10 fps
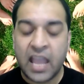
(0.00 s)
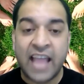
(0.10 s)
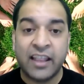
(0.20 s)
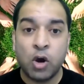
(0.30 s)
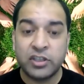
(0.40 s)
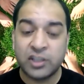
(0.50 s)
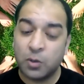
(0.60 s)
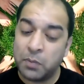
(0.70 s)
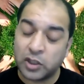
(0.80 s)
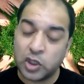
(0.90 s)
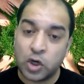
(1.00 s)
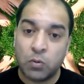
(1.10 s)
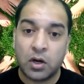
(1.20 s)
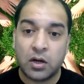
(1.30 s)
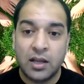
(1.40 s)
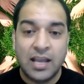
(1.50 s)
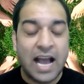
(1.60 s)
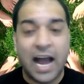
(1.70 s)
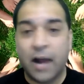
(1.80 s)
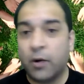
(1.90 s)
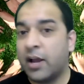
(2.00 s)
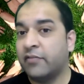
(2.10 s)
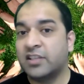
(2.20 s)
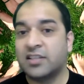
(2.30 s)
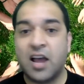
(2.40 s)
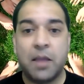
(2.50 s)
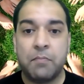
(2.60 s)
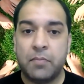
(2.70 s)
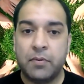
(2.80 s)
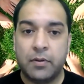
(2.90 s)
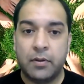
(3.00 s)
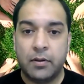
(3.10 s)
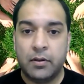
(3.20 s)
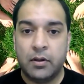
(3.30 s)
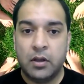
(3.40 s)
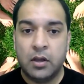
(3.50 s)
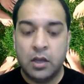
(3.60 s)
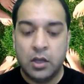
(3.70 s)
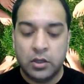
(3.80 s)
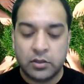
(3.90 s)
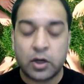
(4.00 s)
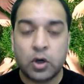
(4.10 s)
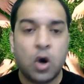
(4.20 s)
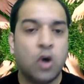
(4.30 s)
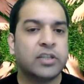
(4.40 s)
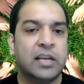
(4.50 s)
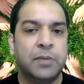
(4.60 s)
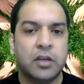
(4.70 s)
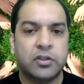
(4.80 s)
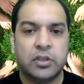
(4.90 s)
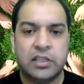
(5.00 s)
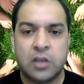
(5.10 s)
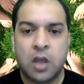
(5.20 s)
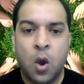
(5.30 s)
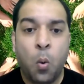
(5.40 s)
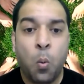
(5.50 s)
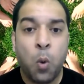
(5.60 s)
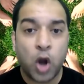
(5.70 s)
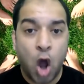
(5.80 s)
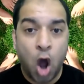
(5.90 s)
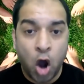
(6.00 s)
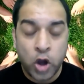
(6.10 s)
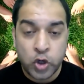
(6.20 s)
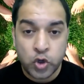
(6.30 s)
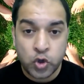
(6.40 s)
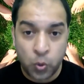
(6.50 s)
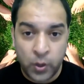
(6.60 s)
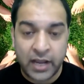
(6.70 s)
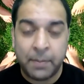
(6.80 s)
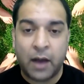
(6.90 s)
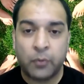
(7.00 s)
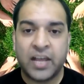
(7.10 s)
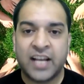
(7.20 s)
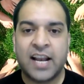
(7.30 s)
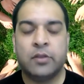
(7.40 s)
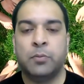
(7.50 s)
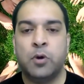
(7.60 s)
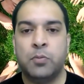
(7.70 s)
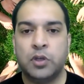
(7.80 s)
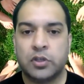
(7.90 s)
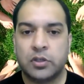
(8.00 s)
And then Jose go, but you know what? I don't have the time. So I go, Jose, let me ask you this. What are you doing about that at the moment?